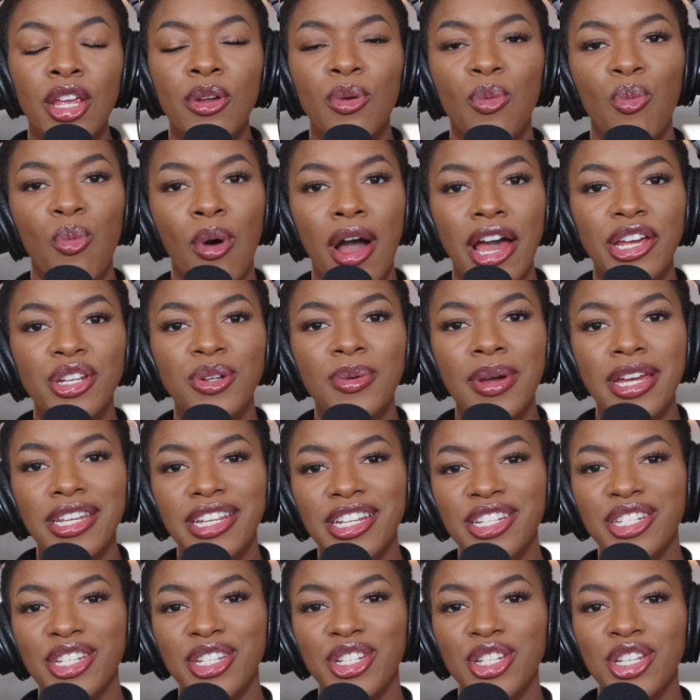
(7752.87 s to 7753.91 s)
Why do I
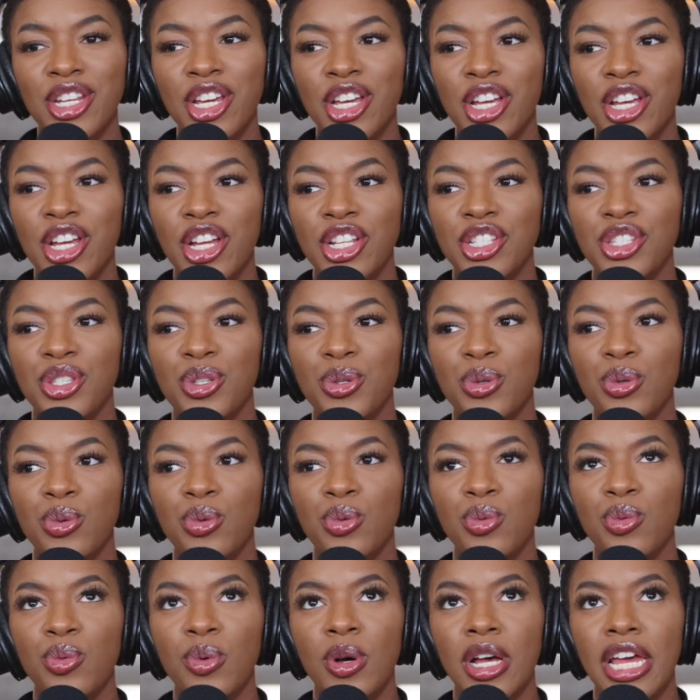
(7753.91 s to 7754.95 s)
need
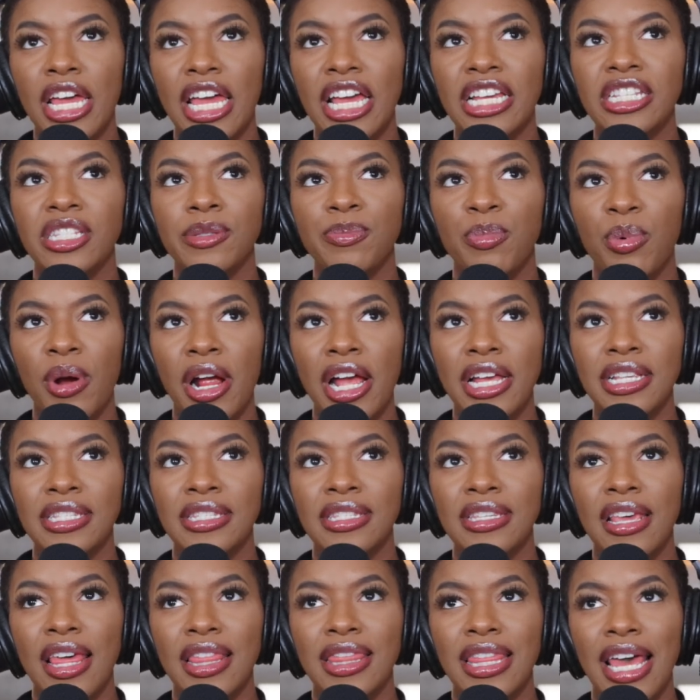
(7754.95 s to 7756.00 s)
to
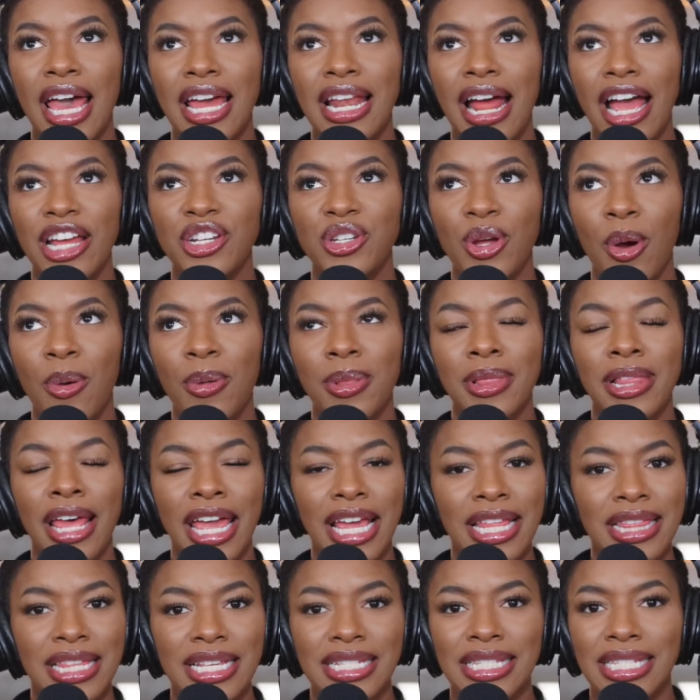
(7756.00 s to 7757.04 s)
express that I don't
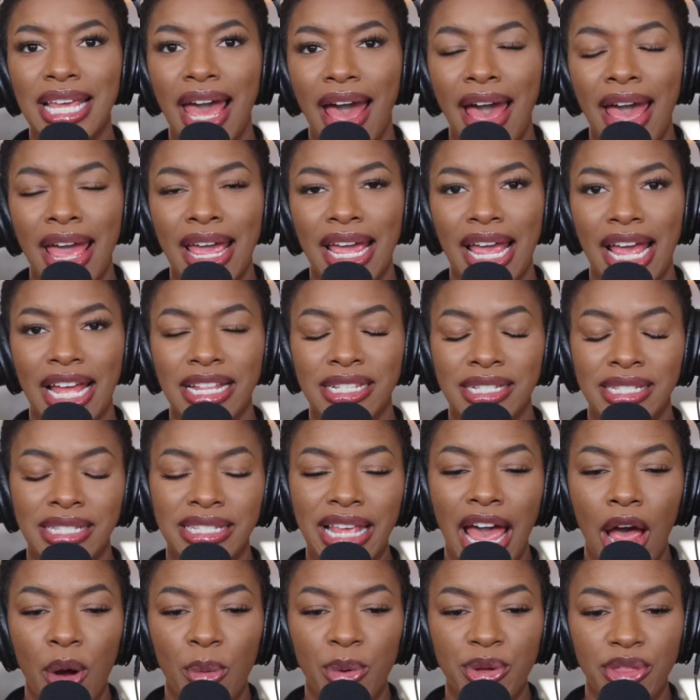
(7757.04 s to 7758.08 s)
like this guy and
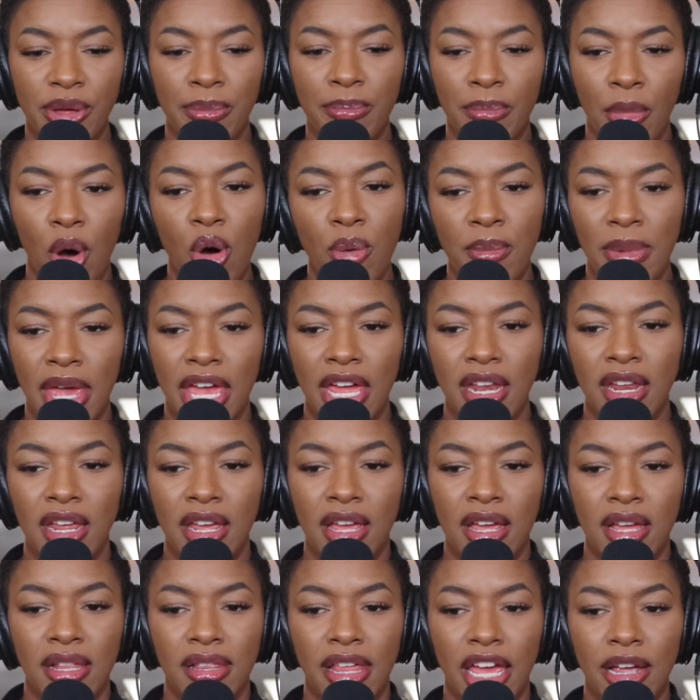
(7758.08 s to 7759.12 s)
sour the moment?
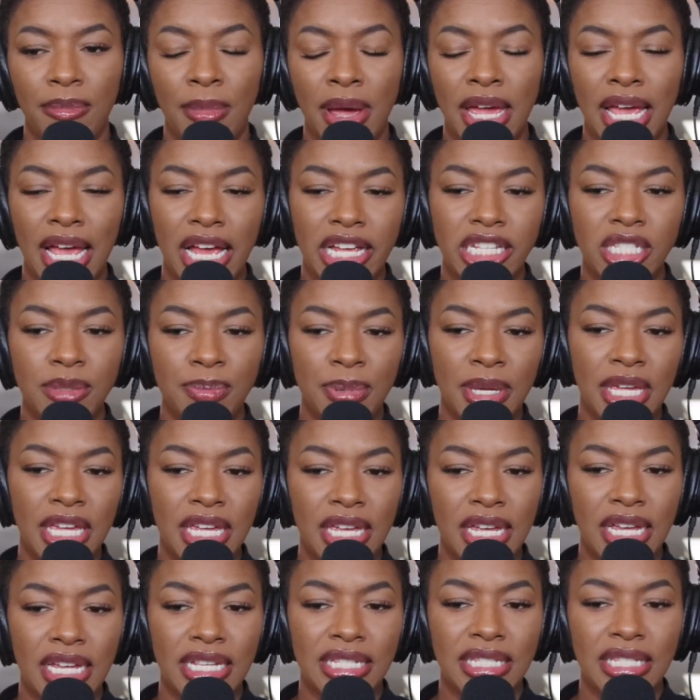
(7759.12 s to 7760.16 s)
Like, my
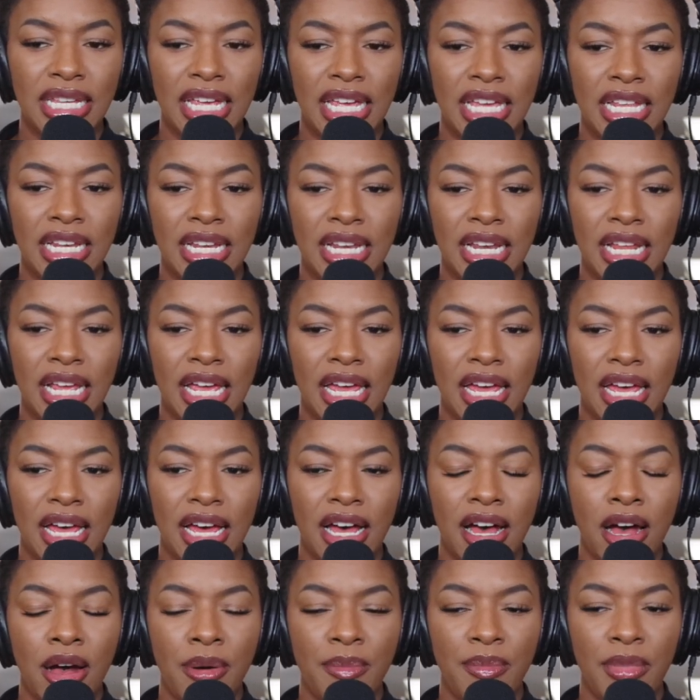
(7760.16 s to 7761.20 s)
SP is in
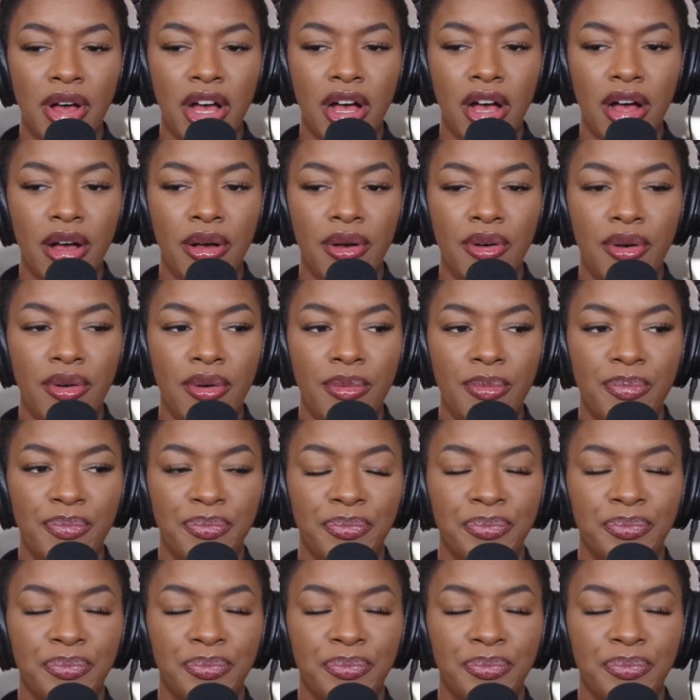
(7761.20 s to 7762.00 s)
a